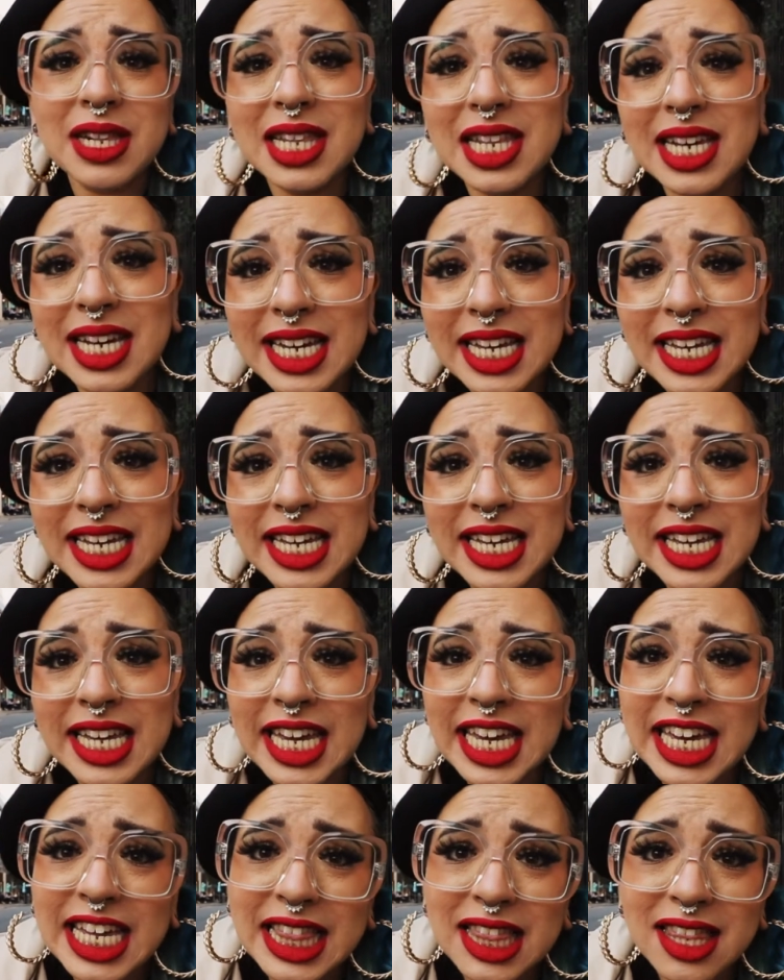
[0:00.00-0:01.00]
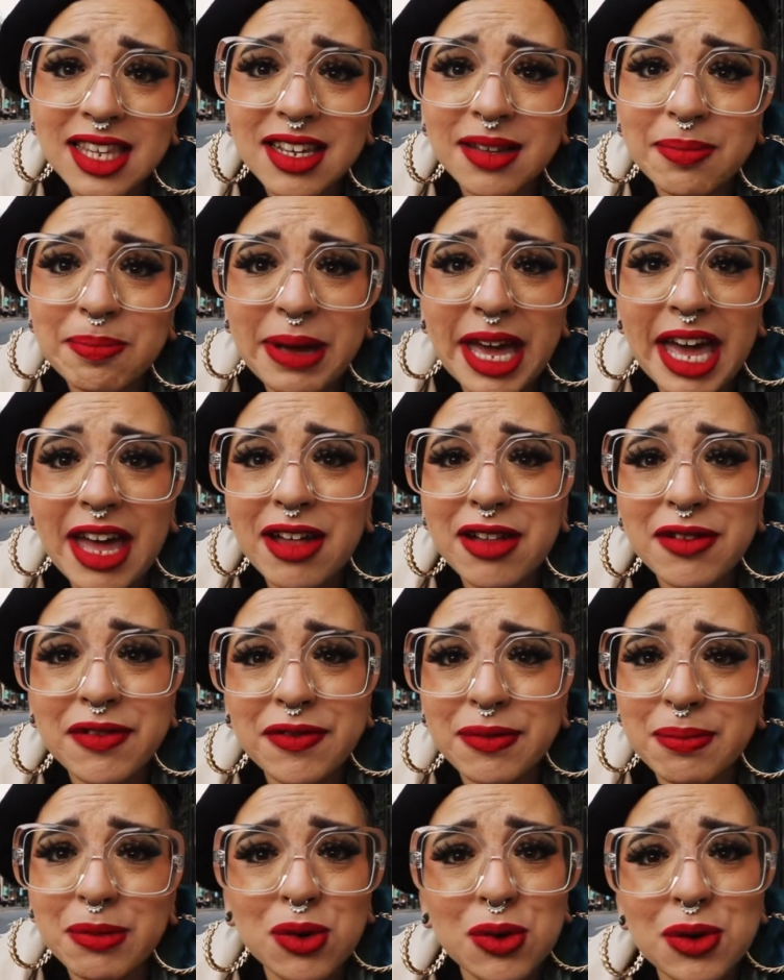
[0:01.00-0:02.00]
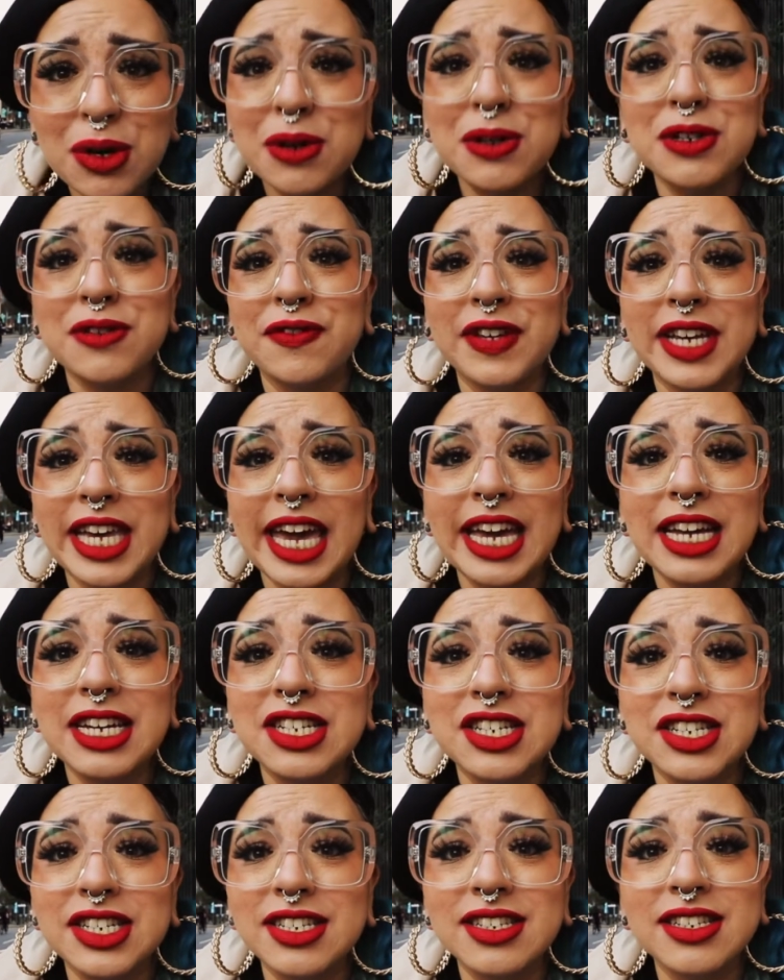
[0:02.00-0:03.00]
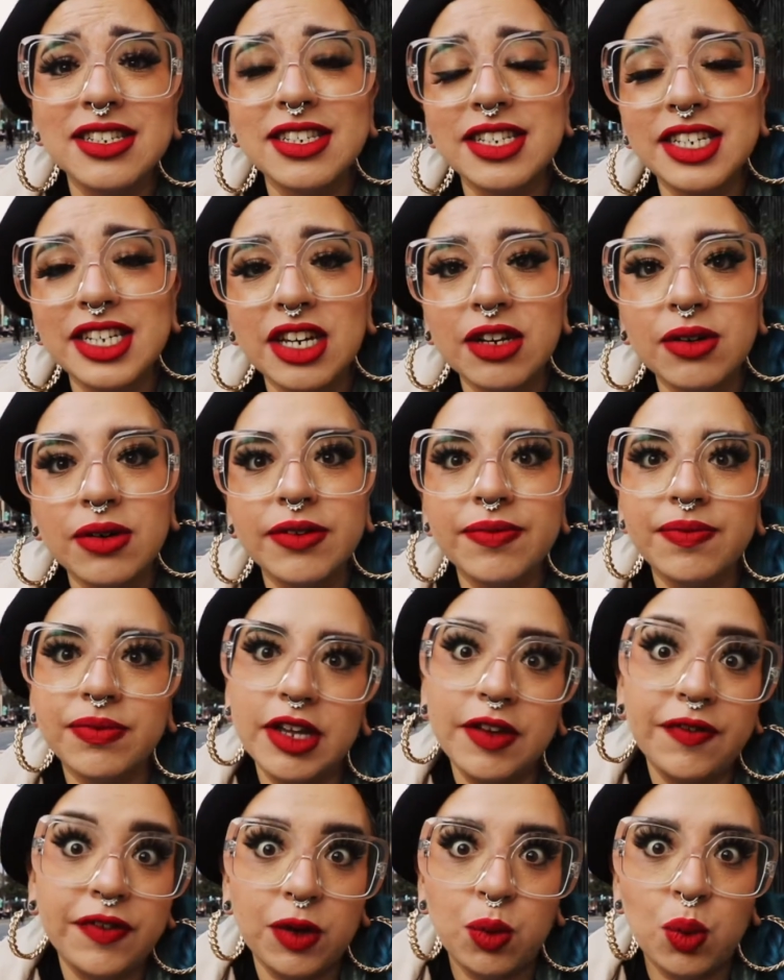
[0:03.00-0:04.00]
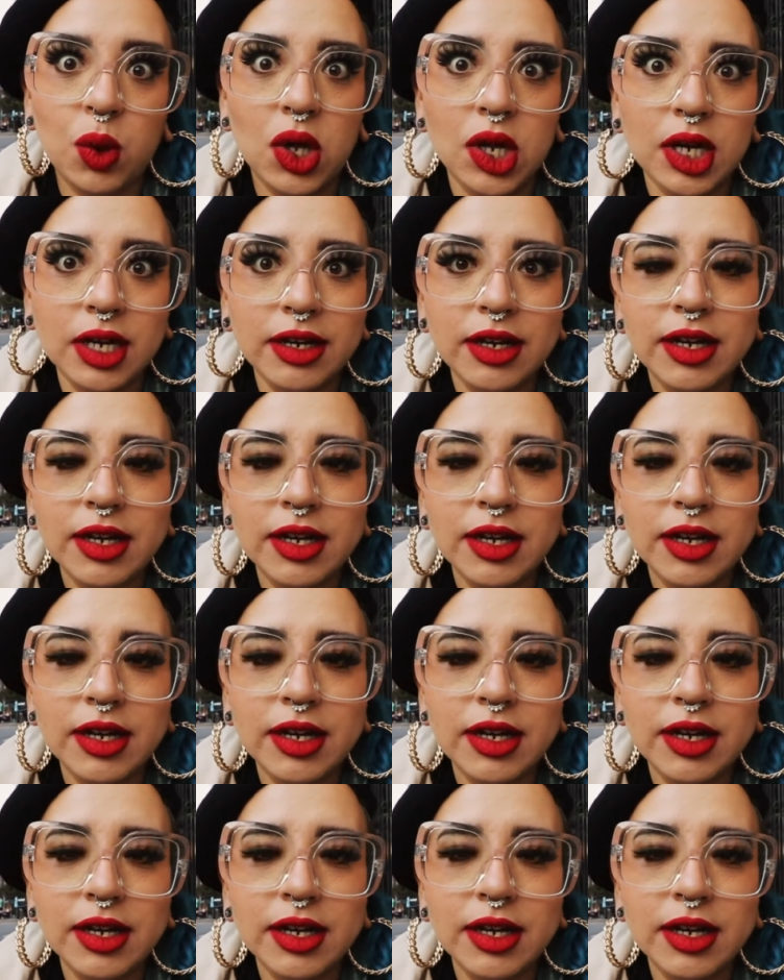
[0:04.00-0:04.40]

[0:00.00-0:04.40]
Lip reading: like, hit the bell for more notifications, you know, if you want.